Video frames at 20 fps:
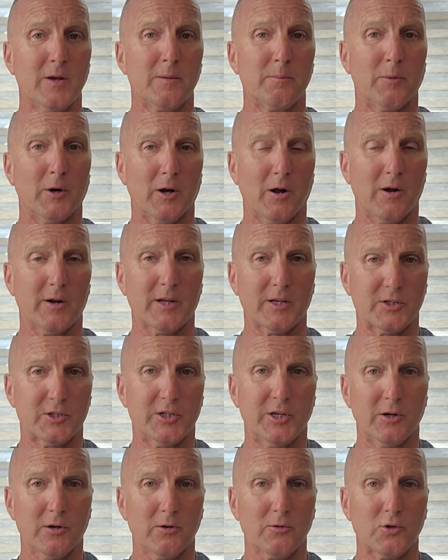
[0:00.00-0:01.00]
But on a
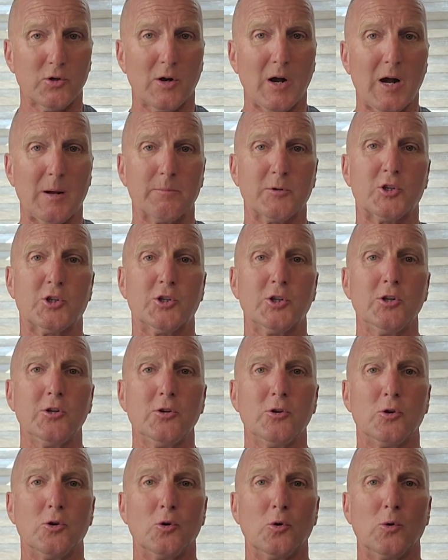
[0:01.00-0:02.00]
zero drop
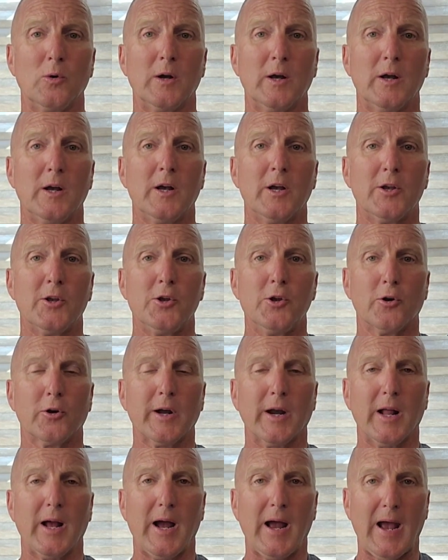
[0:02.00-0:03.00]
shoe, you're
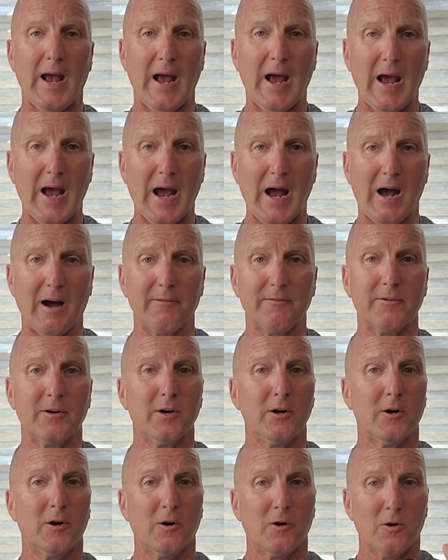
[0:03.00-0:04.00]
going to have,
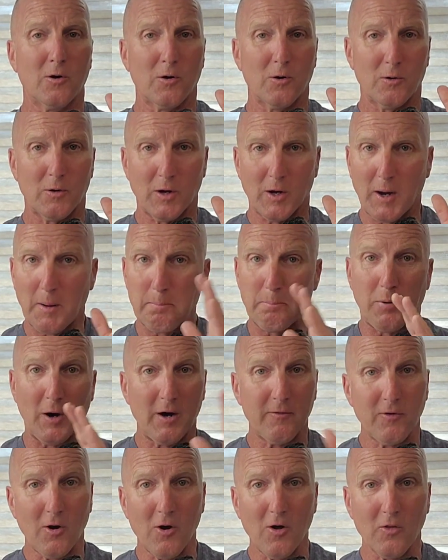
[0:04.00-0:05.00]

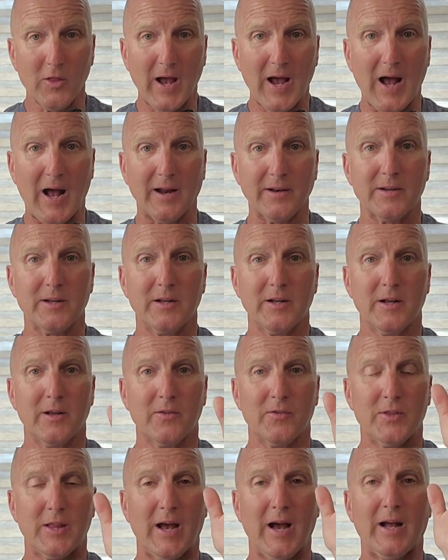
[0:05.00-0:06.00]
above all that,
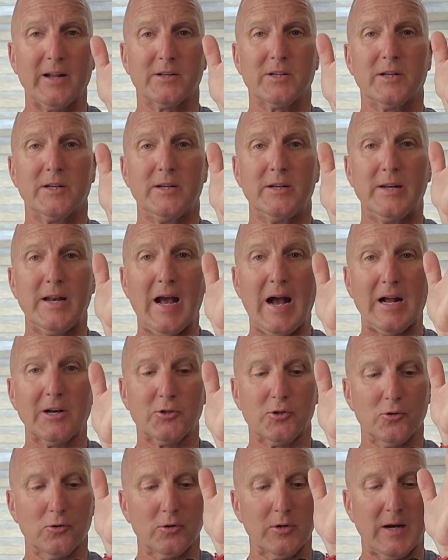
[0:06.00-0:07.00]
that
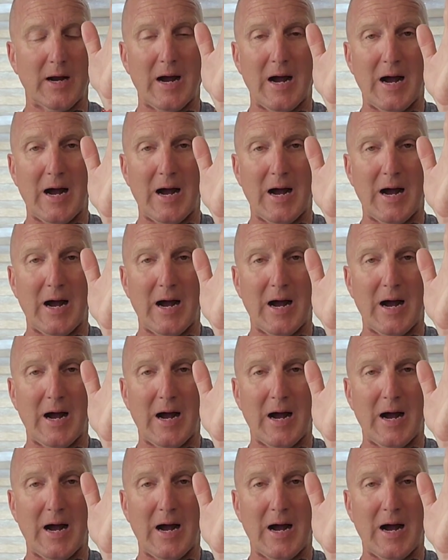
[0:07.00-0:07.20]
natural